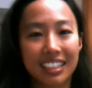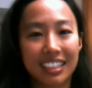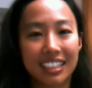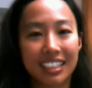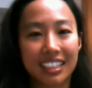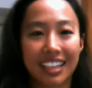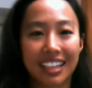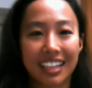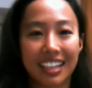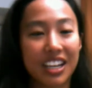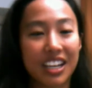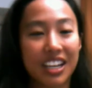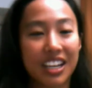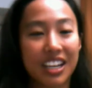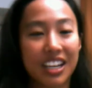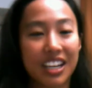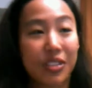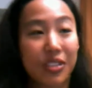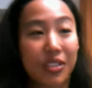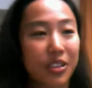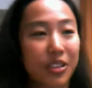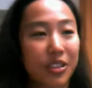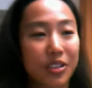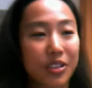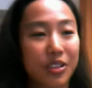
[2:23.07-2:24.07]
I know
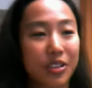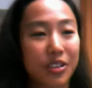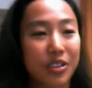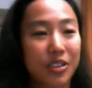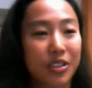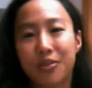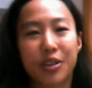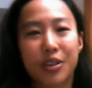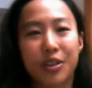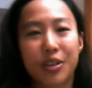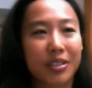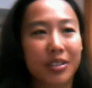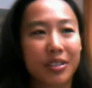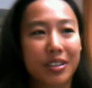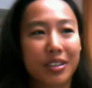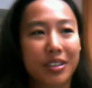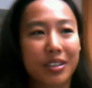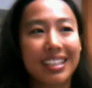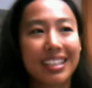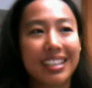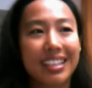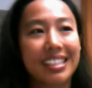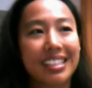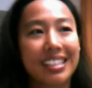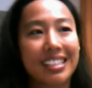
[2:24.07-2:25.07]
there's at least
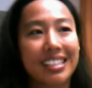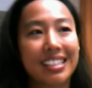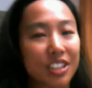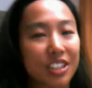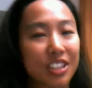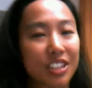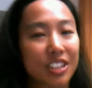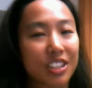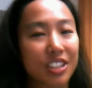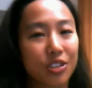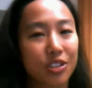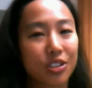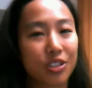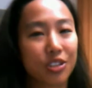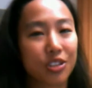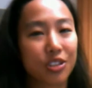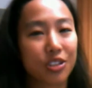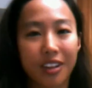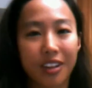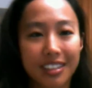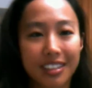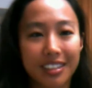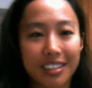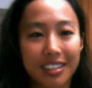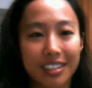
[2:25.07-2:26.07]
6 orthodontists in
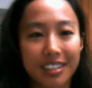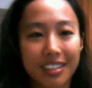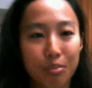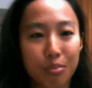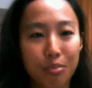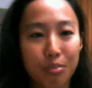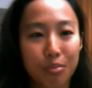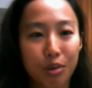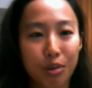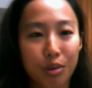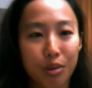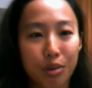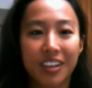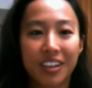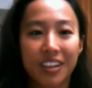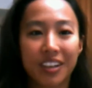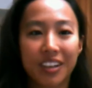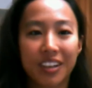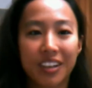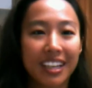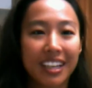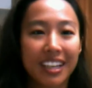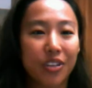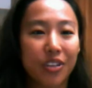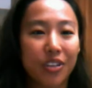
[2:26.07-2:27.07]
Boulder.
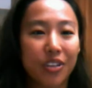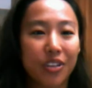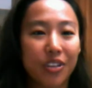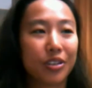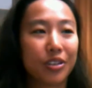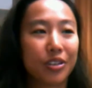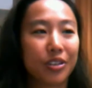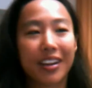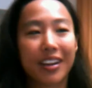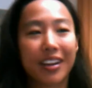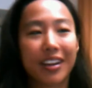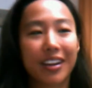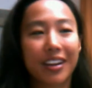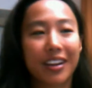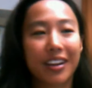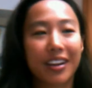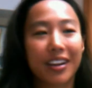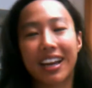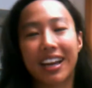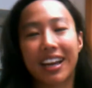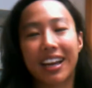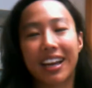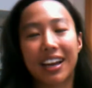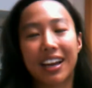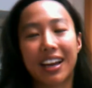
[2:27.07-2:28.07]
You're not going to have
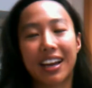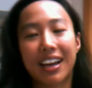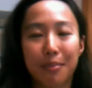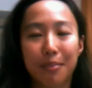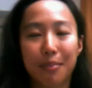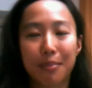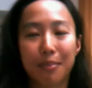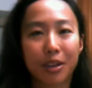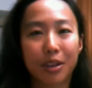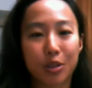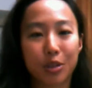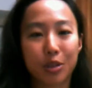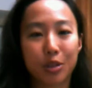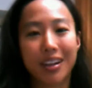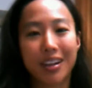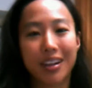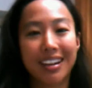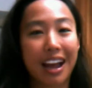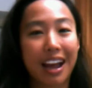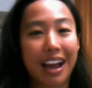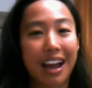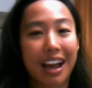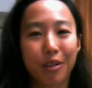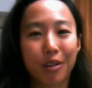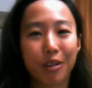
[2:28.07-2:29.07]
time to go spend an
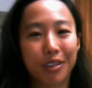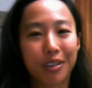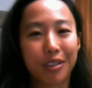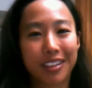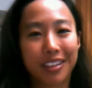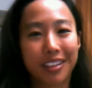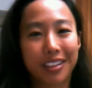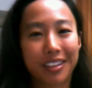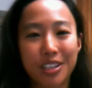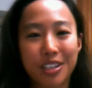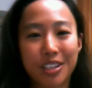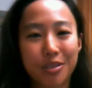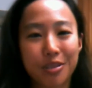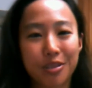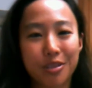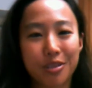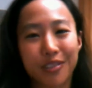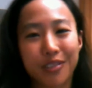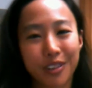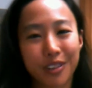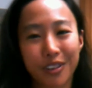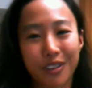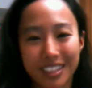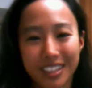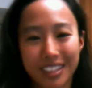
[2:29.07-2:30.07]
hour with each one, of
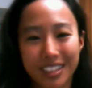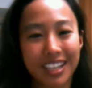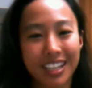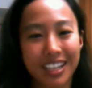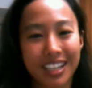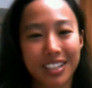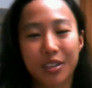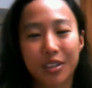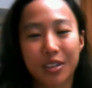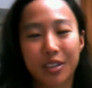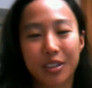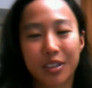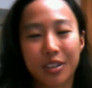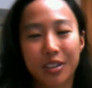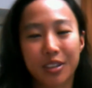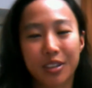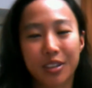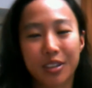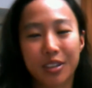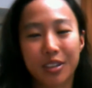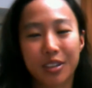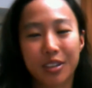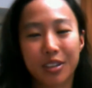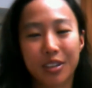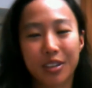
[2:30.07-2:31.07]
course. That's going to be
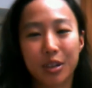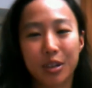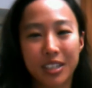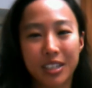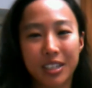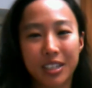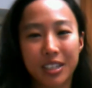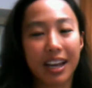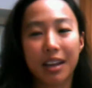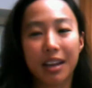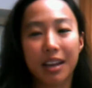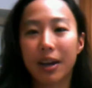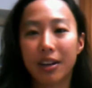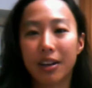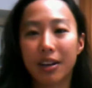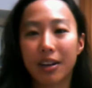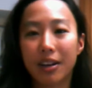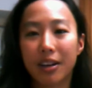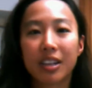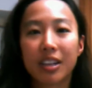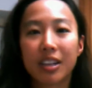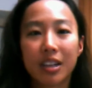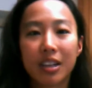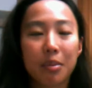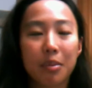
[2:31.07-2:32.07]
difficult. Yeah, about
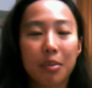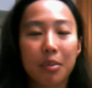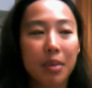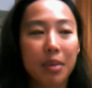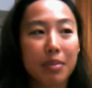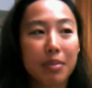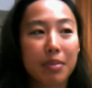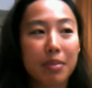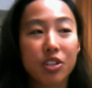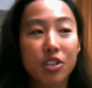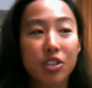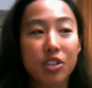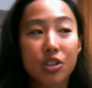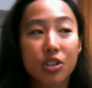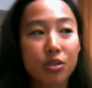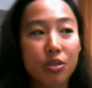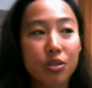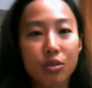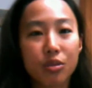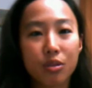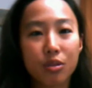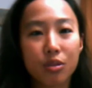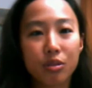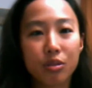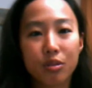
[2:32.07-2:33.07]
maybe
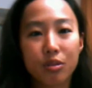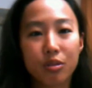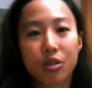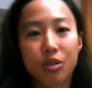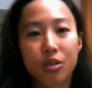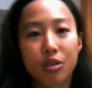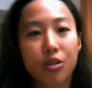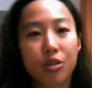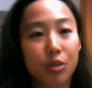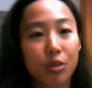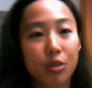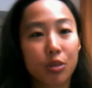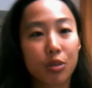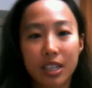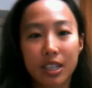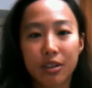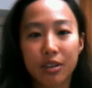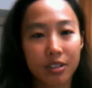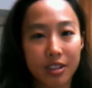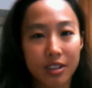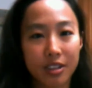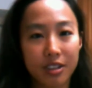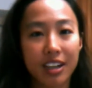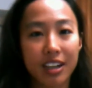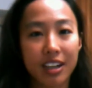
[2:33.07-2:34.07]
2, 3
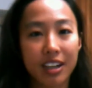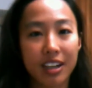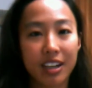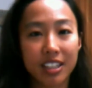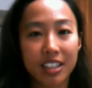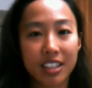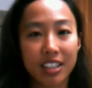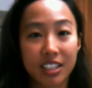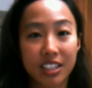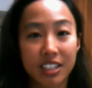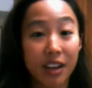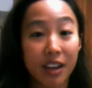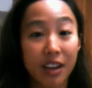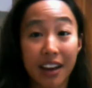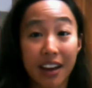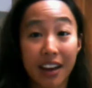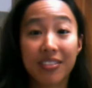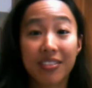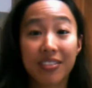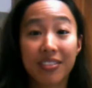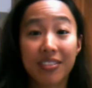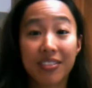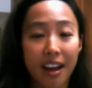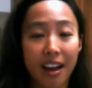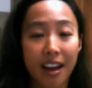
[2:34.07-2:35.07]
orthodontists if you have the
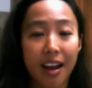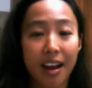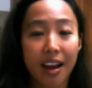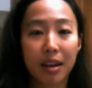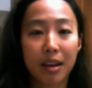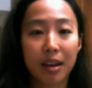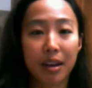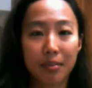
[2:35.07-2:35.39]
time.